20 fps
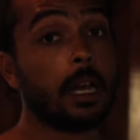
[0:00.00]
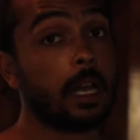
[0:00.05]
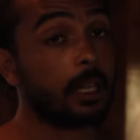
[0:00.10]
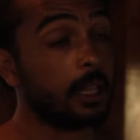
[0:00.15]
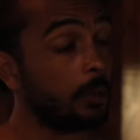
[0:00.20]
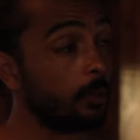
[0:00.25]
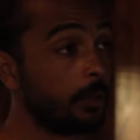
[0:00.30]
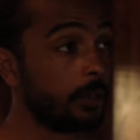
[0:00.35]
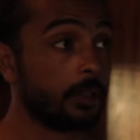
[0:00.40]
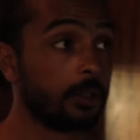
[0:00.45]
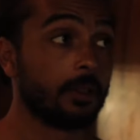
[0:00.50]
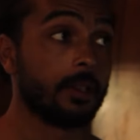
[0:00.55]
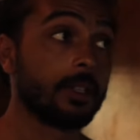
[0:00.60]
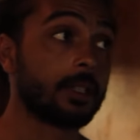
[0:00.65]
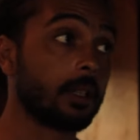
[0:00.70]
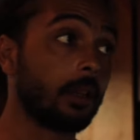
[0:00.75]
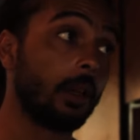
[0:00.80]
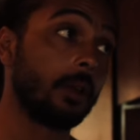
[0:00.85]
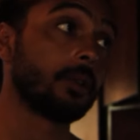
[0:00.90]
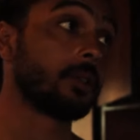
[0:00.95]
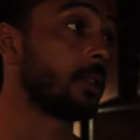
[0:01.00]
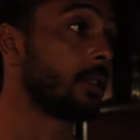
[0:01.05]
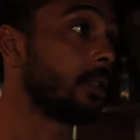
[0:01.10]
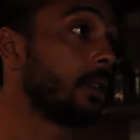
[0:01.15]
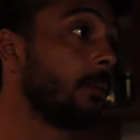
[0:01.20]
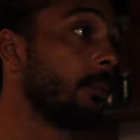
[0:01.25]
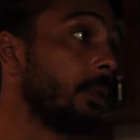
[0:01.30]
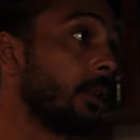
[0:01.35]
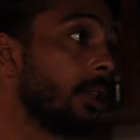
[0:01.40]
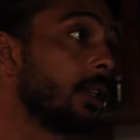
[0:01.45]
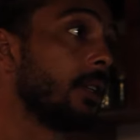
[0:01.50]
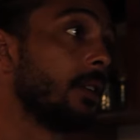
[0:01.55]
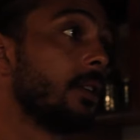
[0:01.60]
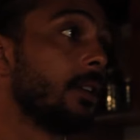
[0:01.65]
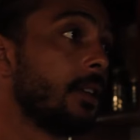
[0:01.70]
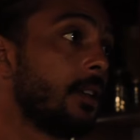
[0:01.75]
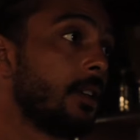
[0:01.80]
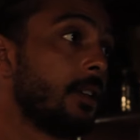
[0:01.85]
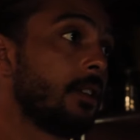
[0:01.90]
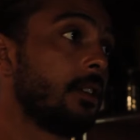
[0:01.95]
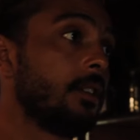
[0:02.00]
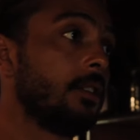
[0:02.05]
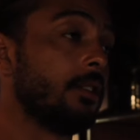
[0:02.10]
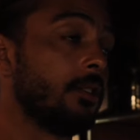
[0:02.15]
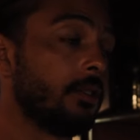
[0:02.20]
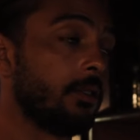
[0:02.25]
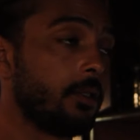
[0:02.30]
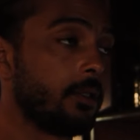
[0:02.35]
And then when you're this close to somebody, you know,